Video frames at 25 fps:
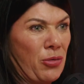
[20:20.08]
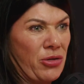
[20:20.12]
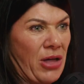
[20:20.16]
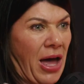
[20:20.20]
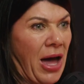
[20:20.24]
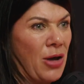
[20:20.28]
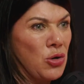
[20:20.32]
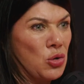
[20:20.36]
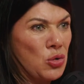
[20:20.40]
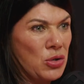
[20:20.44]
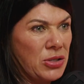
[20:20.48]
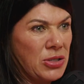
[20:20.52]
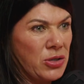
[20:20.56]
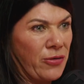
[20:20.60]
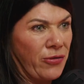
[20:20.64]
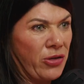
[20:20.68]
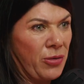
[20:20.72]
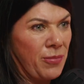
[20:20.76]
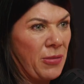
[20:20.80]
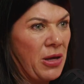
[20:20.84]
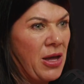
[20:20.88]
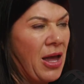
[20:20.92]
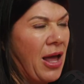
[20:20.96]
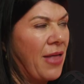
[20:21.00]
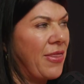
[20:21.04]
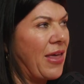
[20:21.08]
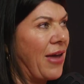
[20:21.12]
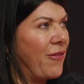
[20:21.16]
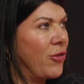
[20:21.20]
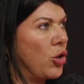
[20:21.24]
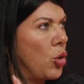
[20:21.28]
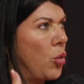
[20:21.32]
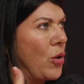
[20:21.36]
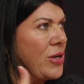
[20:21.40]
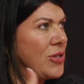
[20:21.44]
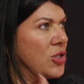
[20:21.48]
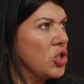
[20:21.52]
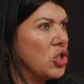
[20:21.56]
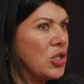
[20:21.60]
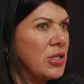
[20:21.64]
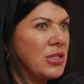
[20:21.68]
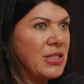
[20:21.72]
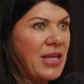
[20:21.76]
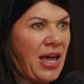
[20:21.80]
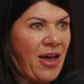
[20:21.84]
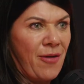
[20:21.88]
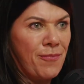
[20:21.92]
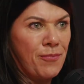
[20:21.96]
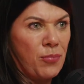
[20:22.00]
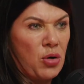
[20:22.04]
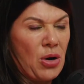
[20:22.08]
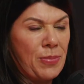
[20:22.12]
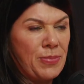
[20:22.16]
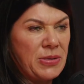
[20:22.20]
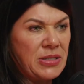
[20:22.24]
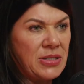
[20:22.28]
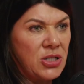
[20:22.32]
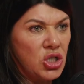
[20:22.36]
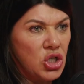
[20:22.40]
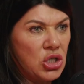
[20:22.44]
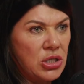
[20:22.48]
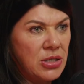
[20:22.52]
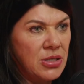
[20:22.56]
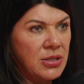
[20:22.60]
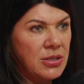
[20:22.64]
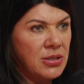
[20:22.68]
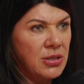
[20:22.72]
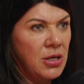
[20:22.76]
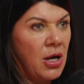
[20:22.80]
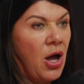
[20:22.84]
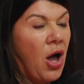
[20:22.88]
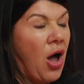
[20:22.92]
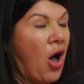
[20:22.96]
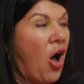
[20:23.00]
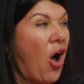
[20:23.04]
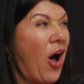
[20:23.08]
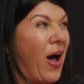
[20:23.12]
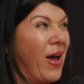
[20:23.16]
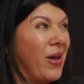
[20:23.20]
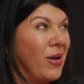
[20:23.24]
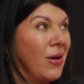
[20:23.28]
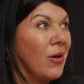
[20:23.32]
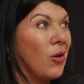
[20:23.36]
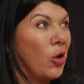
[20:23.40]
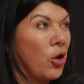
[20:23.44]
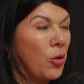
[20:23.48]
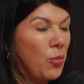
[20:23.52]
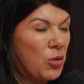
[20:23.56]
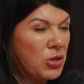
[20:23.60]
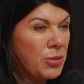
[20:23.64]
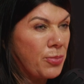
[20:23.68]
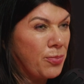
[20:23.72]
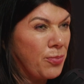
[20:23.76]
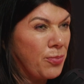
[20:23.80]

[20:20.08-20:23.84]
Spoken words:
with hundreds of them. They have questions, they have prepositions. I learned what the